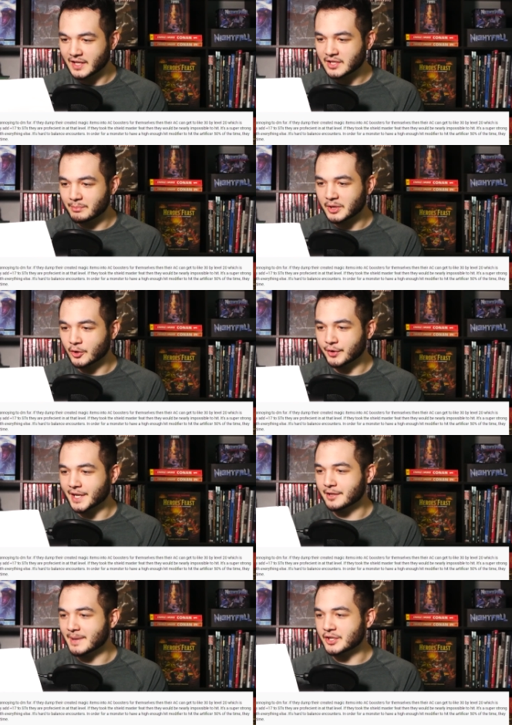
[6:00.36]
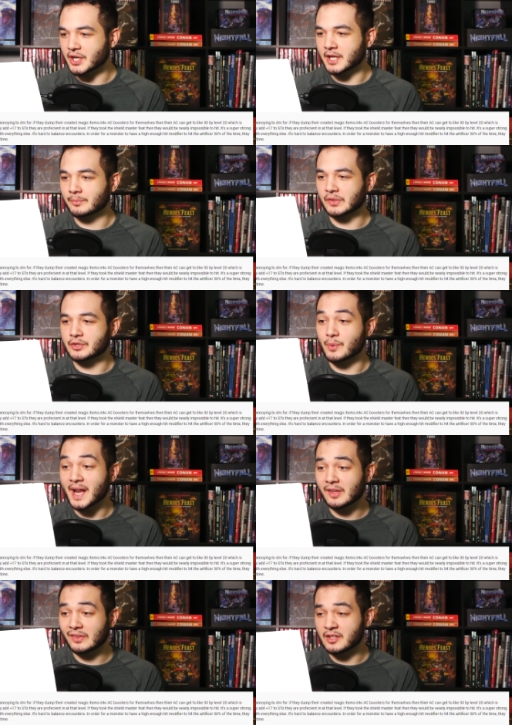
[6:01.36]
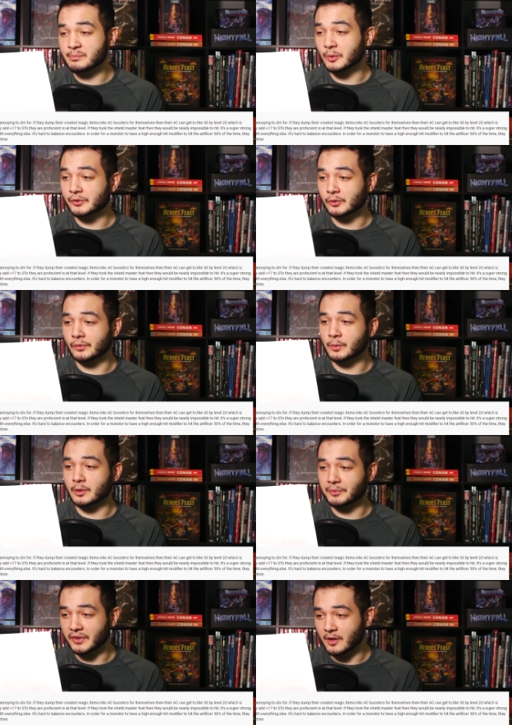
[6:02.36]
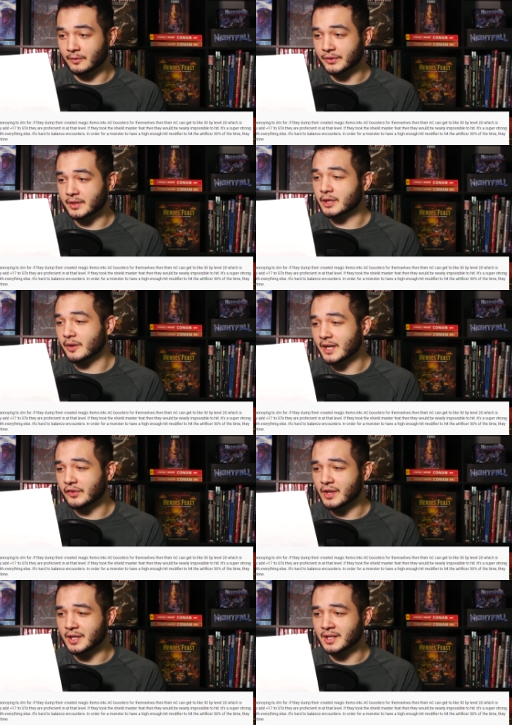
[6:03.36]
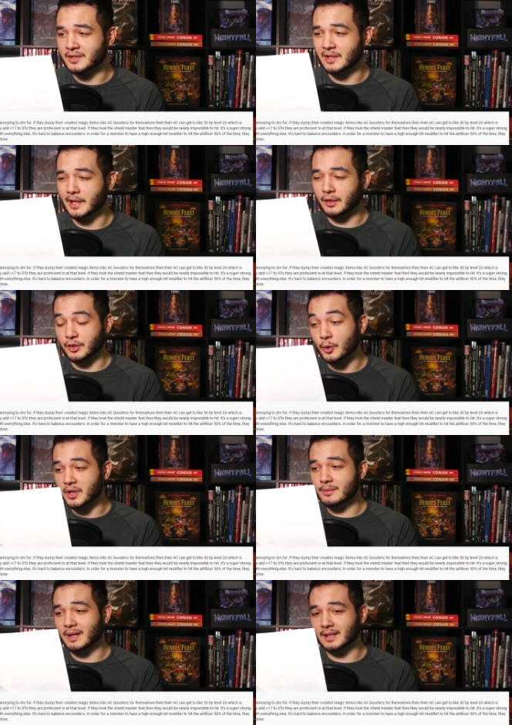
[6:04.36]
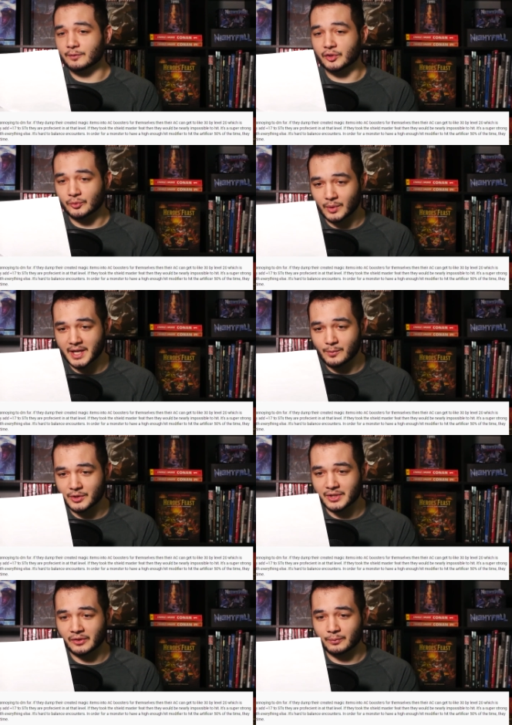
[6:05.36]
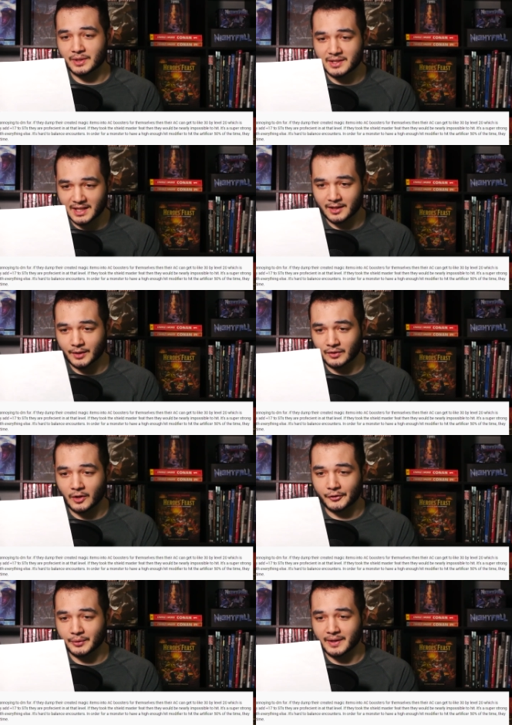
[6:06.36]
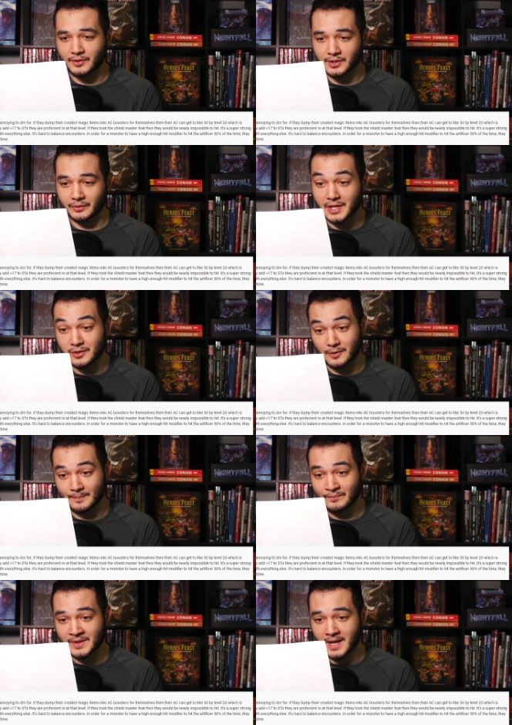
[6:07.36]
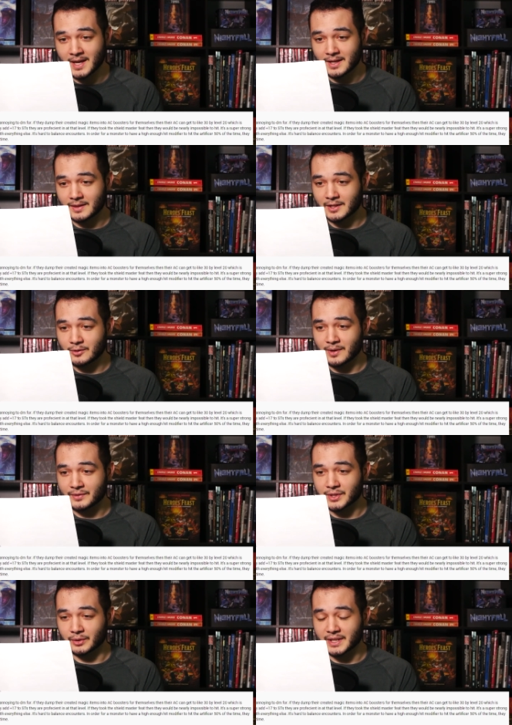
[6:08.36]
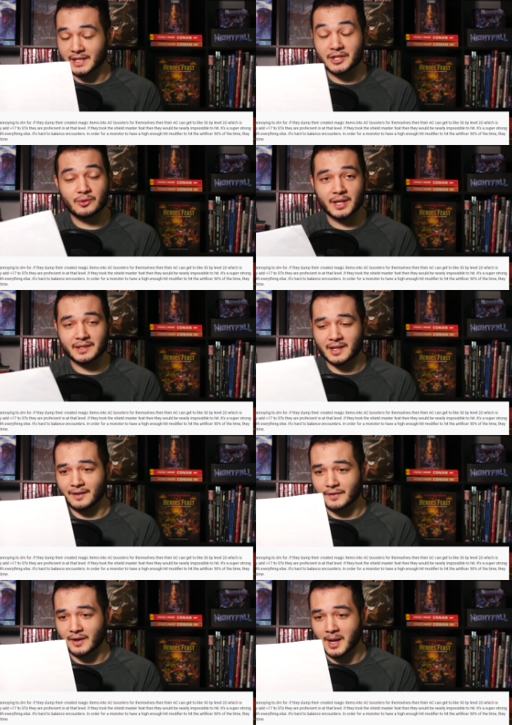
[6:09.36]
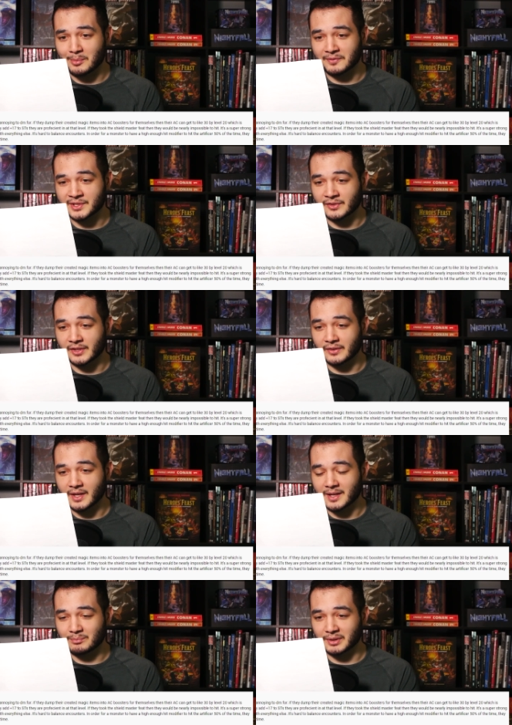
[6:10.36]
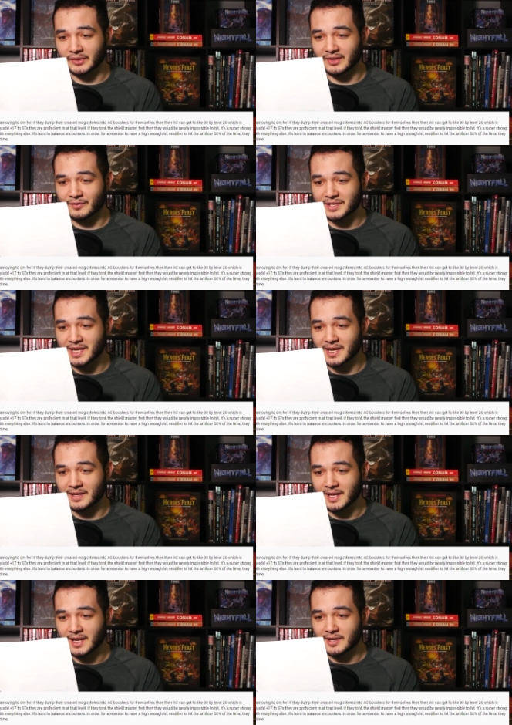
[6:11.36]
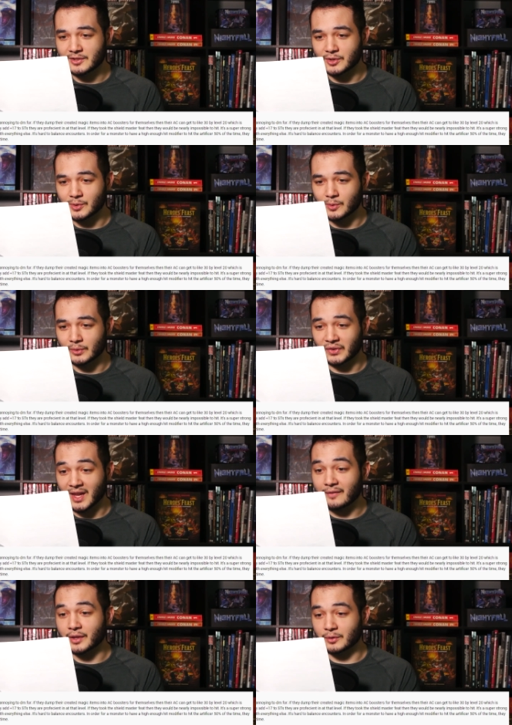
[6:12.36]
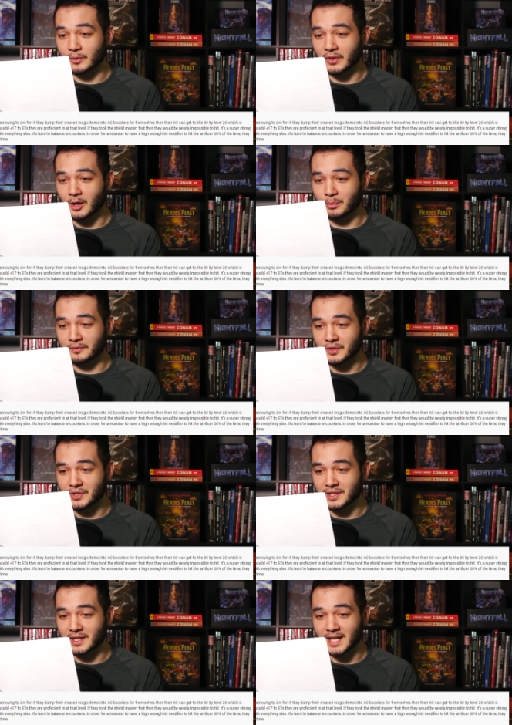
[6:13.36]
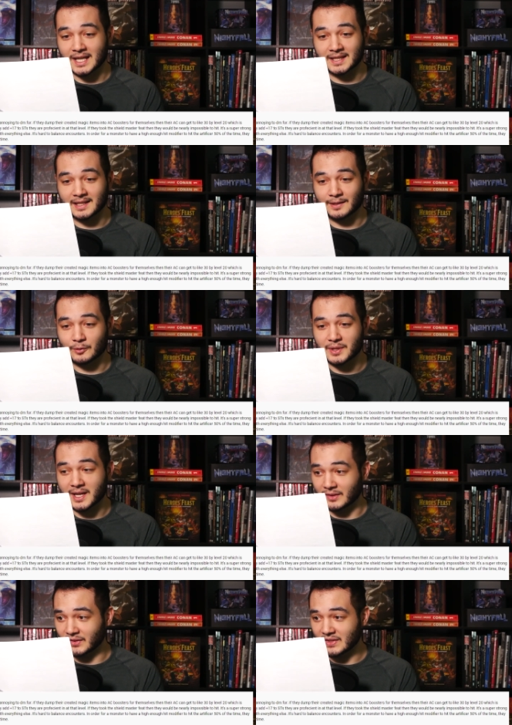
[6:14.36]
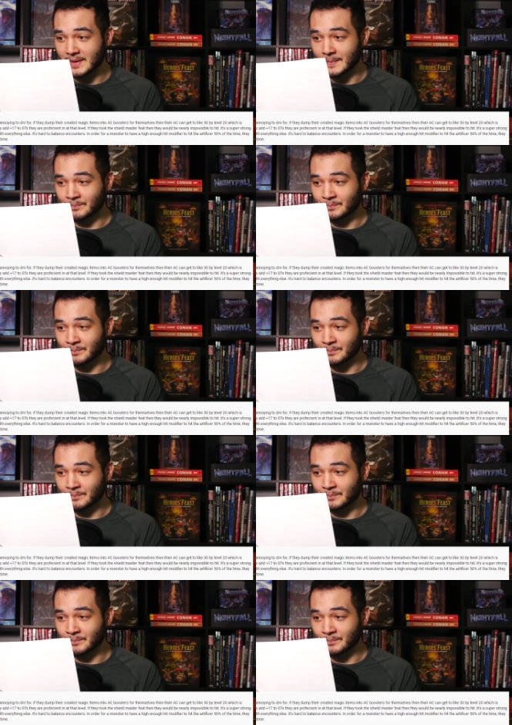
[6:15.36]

they dump their created magic items into AC boosters for themselves, then their AC can get to like 30 by level 20, which is ridiculous. Also, they have shield. They do. They do have shield, and they do get uh, very high proficiencies. They add plus 17 to saving throws they are proficient in at that level. Yes.